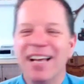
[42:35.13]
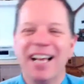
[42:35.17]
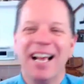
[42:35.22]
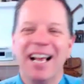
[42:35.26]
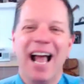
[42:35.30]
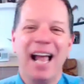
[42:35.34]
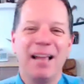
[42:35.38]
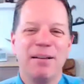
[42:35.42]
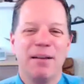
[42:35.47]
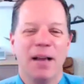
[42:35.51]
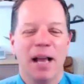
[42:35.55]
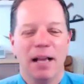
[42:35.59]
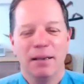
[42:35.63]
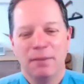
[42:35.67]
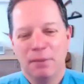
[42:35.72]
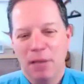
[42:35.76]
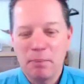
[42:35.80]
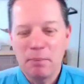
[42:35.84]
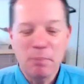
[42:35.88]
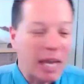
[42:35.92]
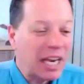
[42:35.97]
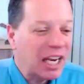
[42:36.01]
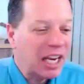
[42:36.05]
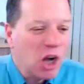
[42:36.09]

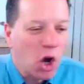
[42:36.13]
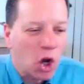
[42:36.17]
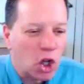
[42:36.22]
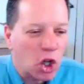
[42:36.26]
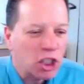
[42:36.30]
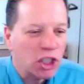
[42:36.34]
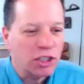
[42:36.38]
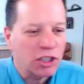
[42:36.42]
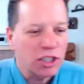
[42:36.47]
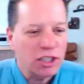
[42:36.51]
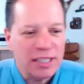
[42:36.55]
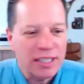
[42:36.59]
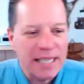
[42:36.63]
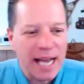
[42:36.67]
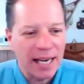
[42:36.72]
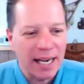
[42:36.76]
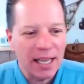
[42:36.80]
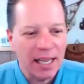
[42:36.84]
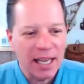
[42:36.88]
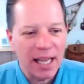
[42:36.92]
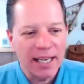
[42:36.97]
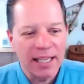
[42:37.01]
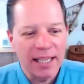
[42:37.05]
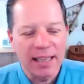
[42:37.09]
I'm getting older. There's not
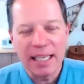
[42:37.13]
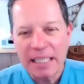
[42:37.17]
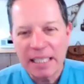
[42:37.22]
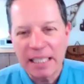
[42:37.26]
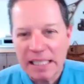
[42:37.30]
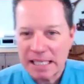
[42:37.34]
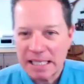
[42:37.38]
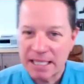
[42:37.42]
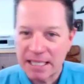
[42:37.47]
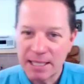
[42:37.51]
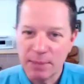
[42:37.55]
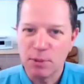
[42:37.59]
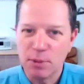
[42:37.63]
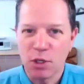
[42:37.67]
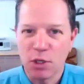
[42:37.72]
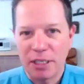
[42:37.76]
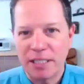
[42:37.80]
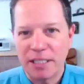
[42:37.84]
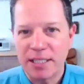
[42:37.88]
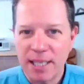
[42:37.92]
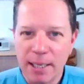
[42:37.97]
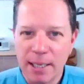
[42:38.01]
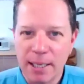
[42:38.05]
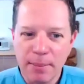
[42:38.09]
a lot of things that seem to
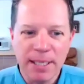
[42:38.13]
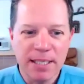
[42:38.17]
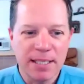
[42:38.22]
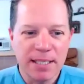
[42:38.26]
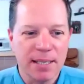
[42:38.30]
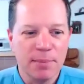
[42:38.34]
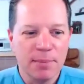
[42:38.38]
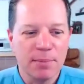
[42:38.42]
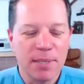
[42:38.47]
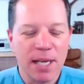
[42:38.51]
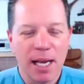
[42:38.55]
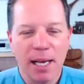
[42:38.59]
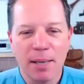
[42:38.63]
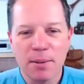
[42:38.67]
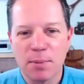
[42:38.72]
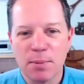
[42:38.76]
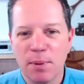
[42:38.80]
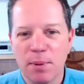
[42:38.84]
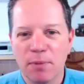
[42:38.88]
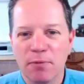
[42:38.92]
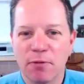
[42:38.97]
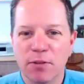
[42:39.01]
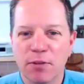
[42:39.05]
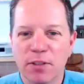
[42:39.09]
excite me sometimes,
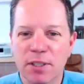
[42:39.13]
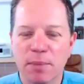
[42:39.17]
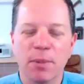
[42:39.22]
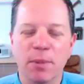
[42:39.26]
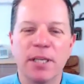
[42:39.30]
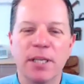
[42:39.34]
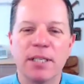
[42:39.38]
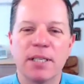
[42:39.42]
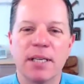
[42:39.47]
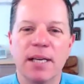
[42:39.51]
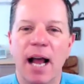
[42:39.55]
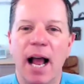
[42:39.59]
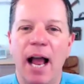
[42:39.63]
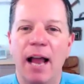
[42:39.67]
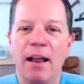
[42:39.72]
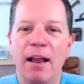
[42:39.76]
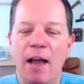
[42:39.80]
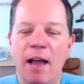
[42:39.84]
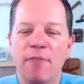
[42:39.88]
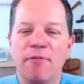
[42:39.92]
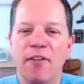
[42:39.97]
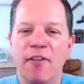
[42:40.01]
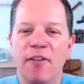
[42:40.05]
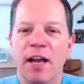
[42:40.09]
but for some reason
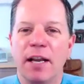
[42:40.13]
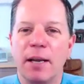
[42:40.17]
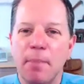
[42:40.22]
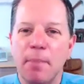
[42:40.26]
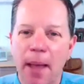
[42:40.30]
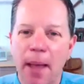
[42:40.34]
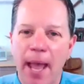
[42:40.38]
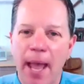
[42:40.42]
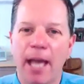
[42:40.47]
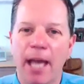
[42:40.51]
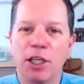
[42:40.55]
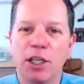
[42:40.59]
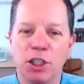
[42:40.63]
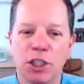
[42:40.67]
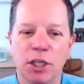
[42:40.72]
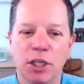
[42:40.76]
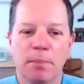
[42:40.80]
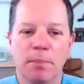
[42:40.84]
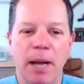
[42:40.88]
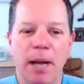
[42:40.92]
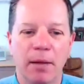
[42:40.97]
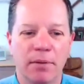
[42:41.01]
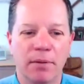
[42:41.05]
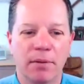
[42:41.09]
I find a passion
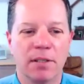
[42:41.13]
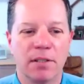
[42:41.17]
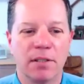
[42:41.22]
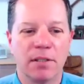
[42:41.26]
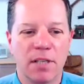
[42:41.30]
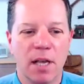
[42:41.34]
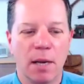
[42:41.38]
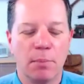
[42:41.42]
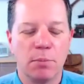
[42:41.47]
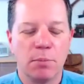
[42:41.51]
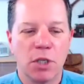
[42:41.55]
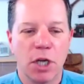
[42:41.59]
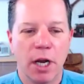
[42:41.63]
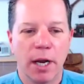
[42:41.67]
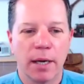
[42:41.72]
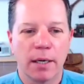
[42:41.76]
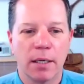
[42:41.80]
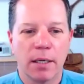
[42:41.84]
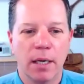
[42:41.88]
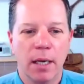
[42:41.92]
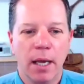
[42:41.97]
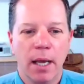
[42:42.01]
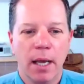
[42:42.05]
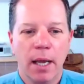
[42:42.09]
about the
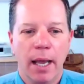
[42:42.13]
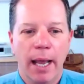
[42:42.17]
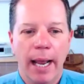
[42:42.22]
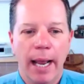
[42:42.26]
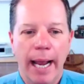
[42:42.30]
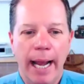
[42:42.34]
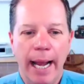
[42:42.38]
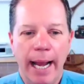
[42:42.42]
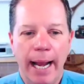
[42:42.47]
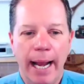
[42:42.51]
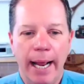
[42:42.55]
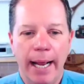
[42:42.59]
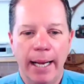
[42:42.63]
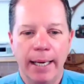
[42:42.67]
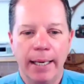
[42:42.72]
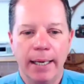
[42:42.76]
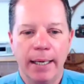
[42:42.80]
subject. And